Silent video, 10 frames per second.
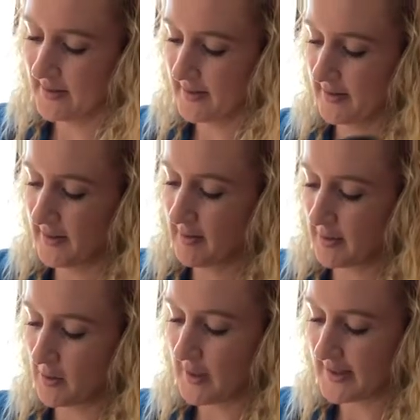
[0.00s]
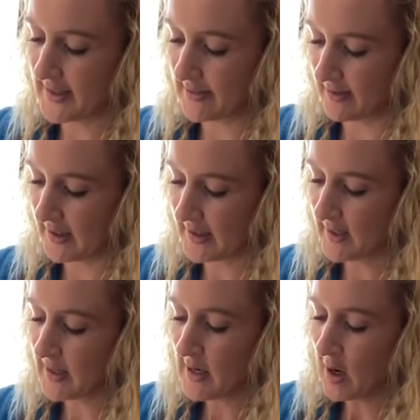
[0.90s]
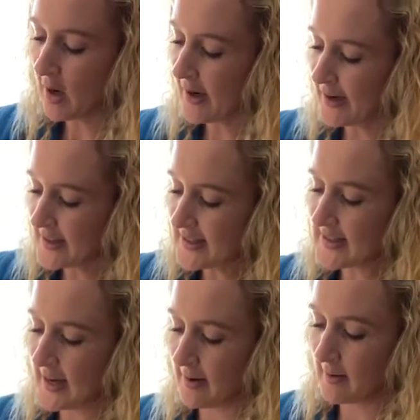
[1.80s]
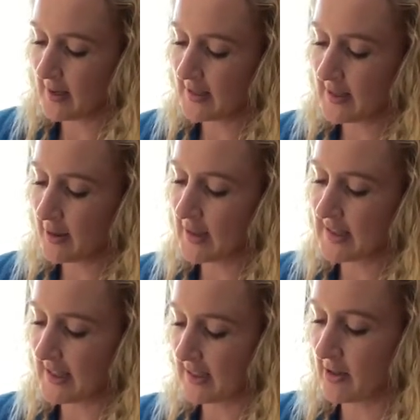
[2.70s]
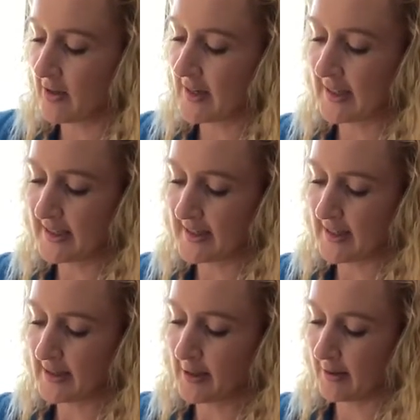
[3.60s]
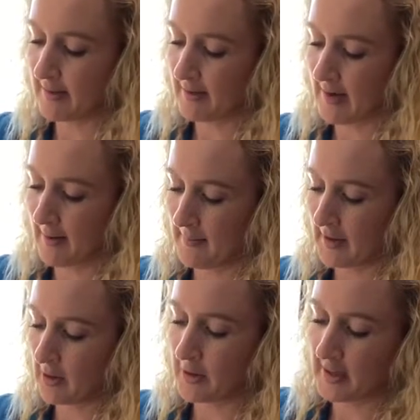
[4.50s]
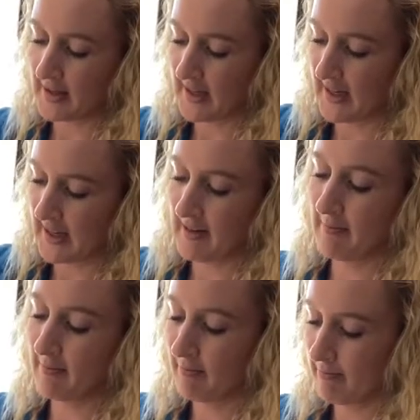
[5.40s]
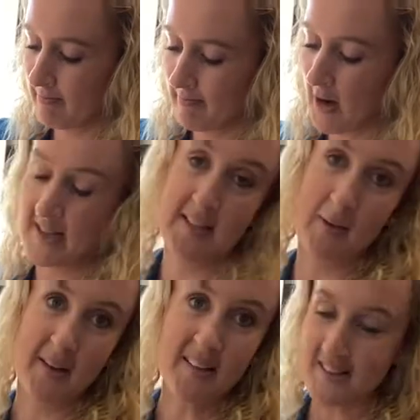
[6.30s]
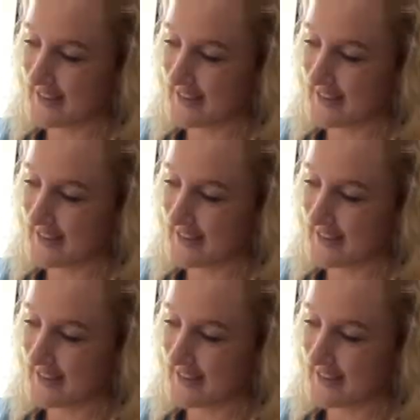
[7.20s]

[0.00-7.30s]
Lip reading: So that was all I did, really. Oh, and I did say when I said only 6 ingredients, that's not including the icing ones.